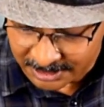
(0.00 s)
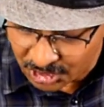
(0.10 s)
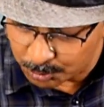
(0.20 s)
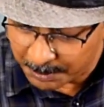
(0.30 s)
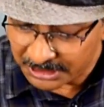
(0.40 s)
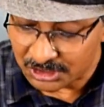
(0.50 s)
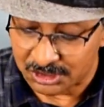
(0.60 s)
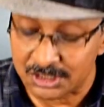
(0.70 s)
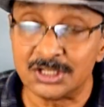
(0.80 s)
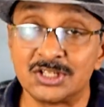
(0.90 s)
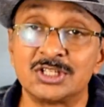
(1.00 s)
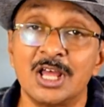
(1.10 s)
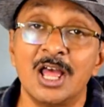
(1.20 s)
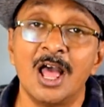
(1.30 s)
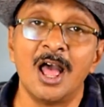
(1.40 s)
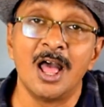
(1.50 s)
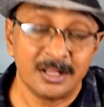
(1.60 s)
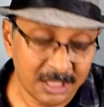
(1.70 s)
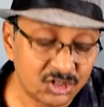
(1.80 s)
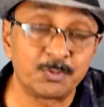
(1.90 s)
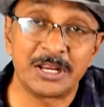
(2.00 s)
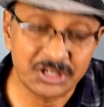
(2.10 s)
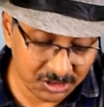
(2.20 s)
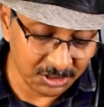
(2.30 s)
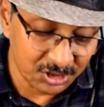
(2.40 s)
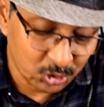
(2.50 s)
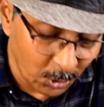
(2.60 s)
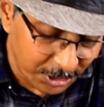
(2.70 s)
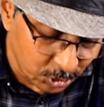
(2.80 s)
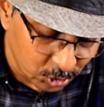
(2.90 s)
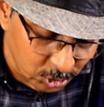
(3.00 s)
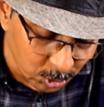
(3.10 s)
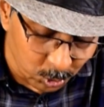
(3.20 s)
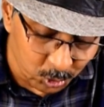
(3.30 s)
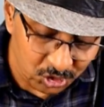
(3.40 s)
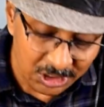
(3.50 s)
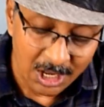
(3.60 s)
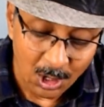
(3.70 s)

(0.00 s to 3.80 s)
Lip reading: the spectator is going to choose